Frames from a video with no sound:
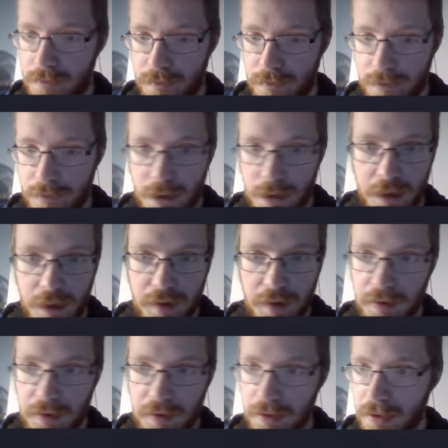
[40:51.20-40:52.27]
Nice,
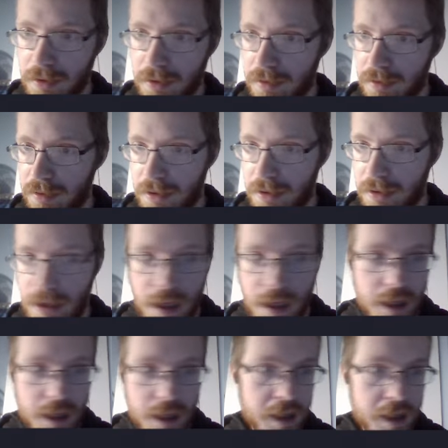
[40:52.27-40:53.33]
nice. Yeah,
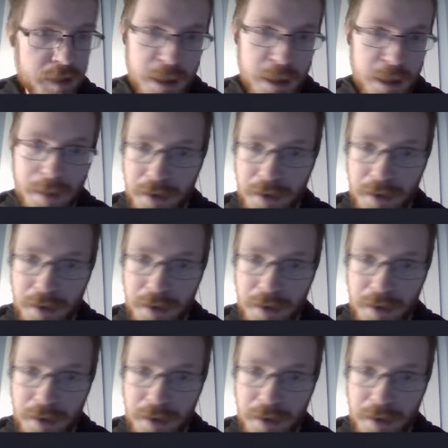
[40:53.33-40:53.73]
something about those